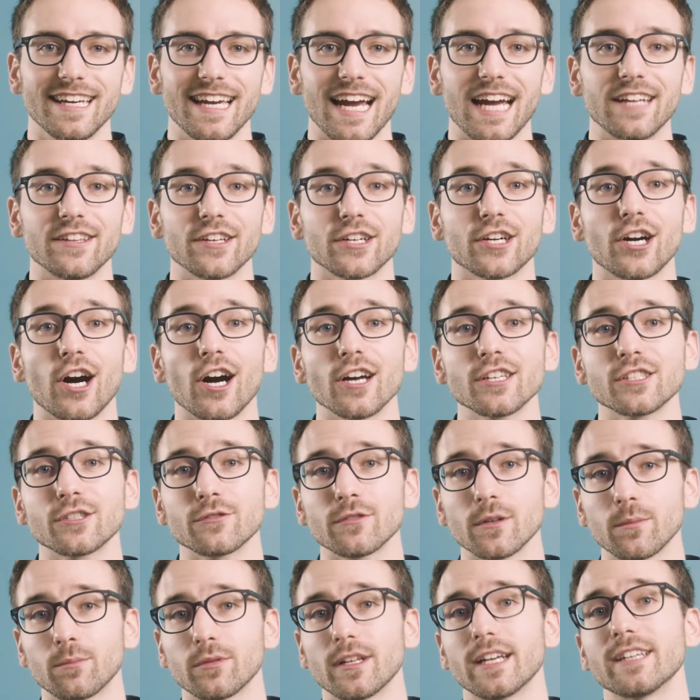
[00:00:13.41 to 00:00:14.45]
and the cost to
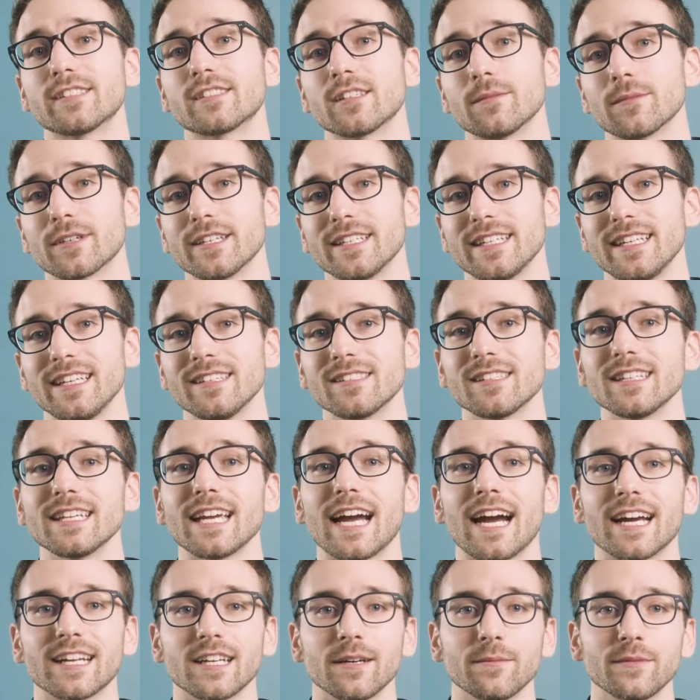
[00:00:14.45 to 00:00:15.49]
replace them could easily
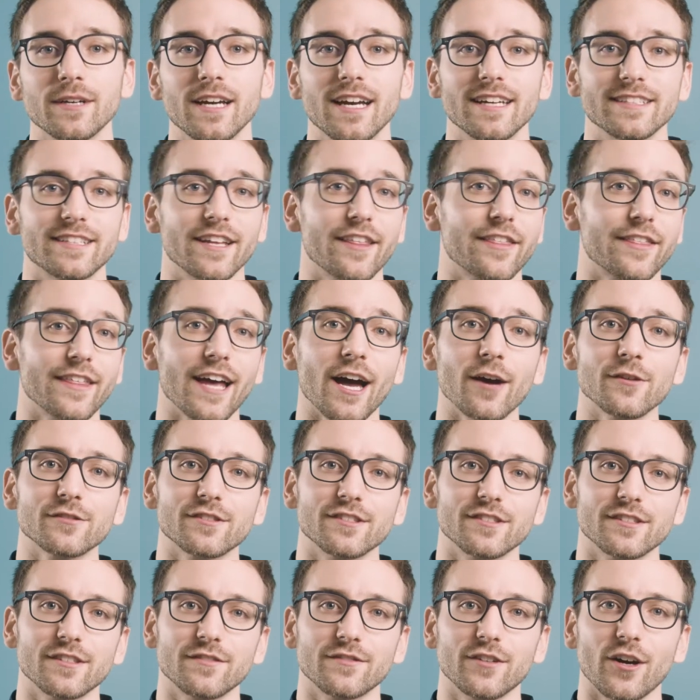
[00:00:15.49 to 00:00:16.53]
add up to
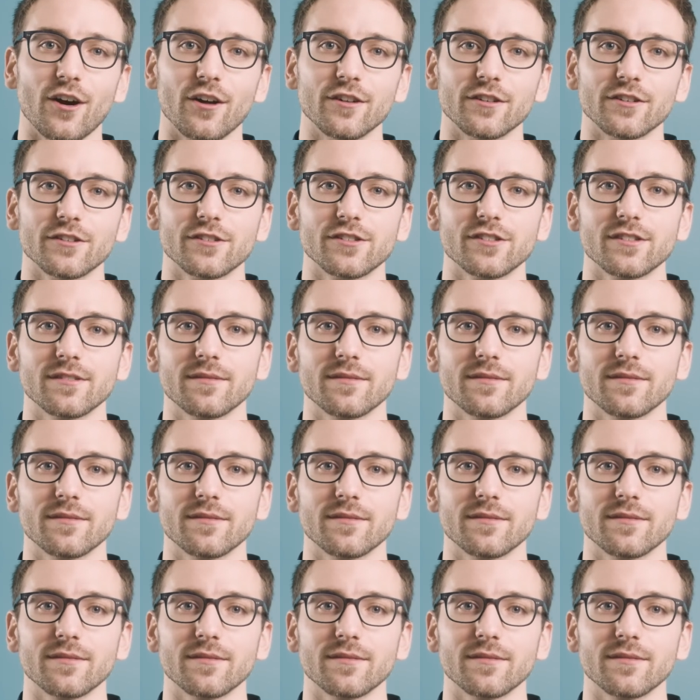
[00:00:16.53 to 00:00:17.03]
thousands of dollars.